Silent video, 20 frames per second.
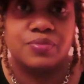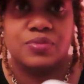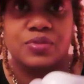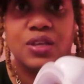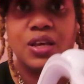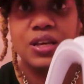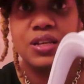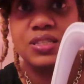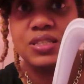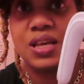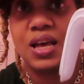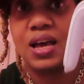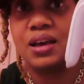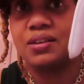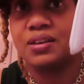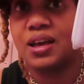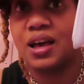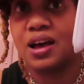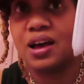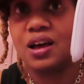Okay, so I
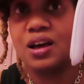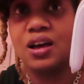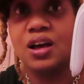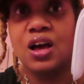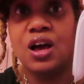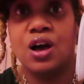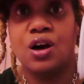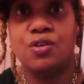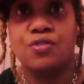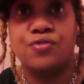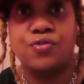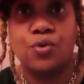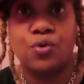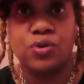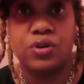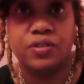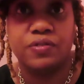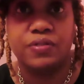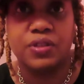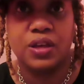got
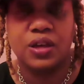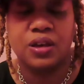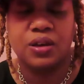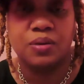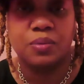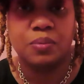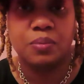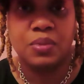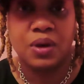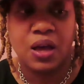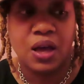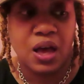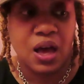4 of them.